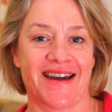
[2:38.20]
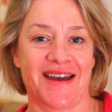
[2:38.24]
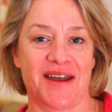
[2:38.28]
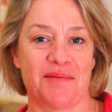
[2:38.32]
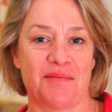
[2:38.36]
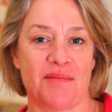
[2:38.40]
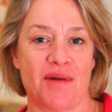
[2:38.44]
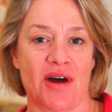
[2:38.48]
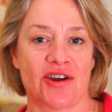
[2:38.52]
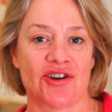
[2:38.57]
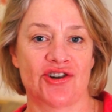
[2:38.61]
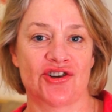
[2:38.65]

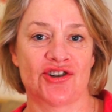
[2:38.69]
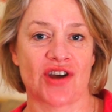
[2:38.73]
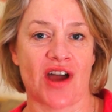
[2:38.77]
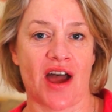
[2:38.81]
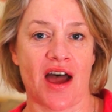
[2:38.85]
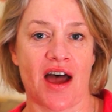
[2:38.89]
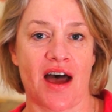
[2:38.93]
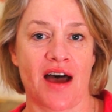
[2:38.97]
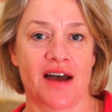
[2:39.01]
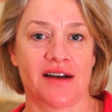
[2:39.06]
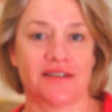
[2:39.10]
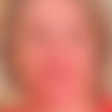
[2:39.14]
and
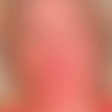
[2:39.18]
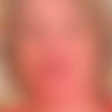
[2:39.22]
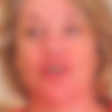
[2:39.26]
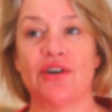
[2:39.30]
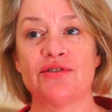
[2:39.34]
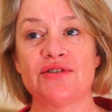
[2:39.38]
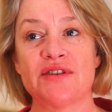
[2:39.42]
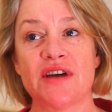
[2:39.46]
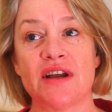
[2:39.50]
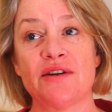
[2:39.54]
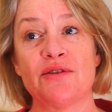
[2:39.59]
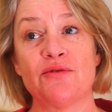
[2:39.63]
Masha. She
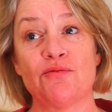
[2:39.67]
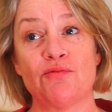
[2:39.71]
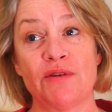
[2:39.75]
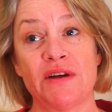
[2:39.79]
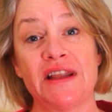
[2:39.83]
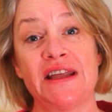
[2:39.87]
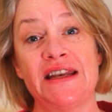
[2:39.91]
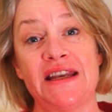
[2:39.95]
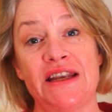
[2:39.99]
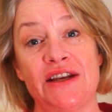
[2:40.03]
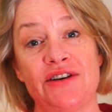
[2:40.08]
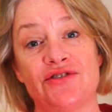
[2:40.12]
goes on a
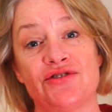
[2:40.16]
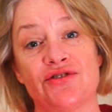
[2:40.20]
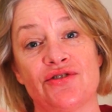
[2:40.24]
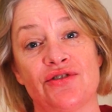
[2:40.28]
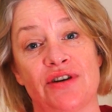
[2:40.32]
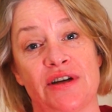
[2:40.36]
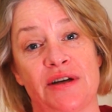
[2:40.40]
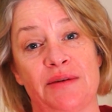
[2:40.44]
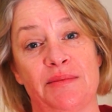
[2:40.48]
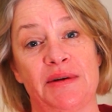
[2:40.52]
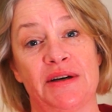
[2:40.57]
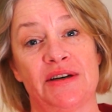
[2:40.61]
really neat
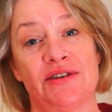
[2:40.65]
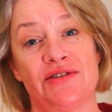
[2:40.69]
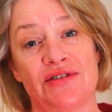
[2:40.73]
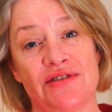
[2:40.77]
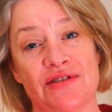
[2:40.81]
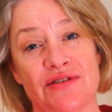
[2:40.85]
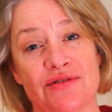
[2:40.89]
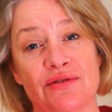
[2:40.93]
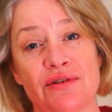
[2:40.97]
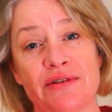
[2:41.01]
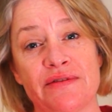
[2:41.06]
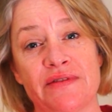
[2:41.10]
journey because
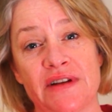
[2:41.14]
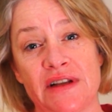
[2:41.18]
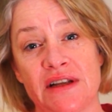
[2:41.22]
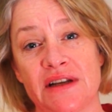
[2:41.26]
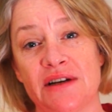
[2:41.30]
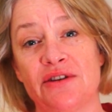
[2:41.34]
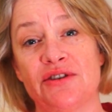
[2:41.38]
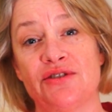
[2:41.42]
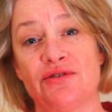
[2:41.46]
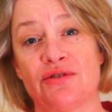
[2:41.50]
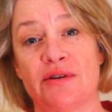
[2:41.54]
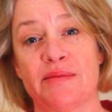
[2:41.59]
she's sort of a
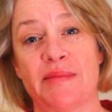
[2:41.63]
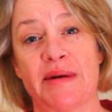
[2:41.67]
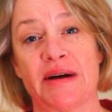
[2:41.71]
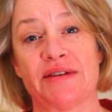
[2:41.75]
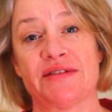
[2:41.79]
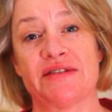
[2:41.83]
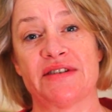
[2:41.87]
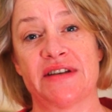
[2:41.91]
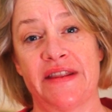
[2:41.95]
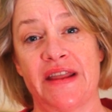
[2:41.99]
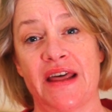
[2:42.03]
little dormouse,